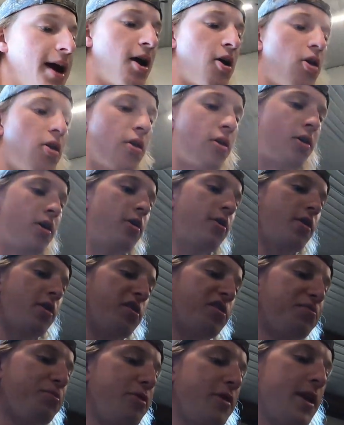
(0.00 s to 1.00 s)
I got all the
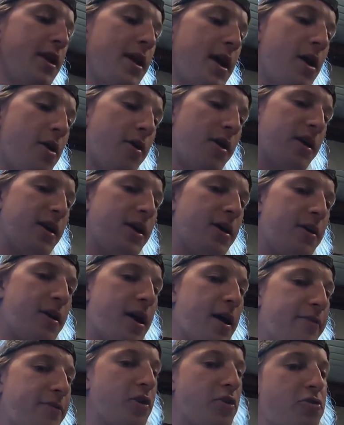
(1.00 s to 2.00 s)
logos printed out and then I
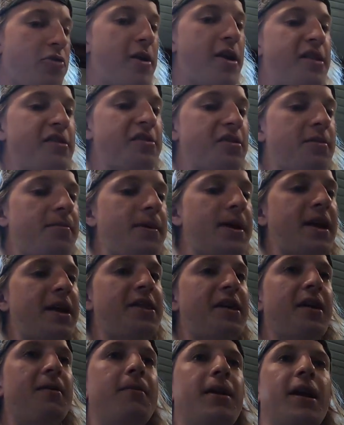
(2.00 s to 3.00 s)
have to trace them. And I
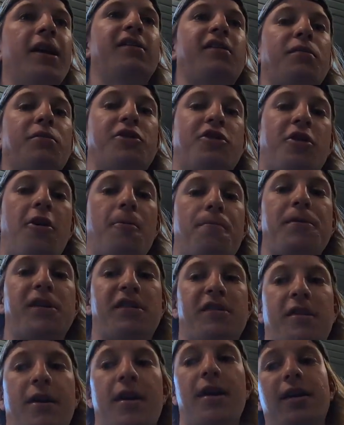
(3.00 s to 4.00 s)
think I'm going to get some
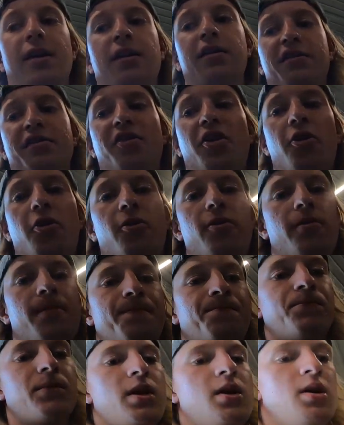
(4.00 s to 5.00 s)
Sharpies tonight and start
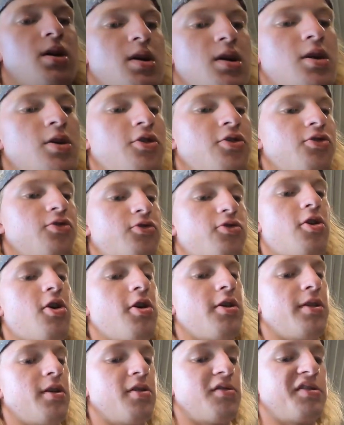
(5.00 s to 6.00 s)

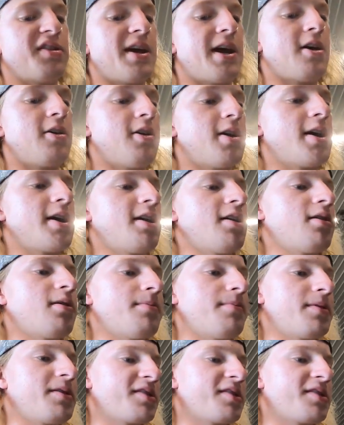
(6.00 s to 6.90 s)
drawing those and outlining them.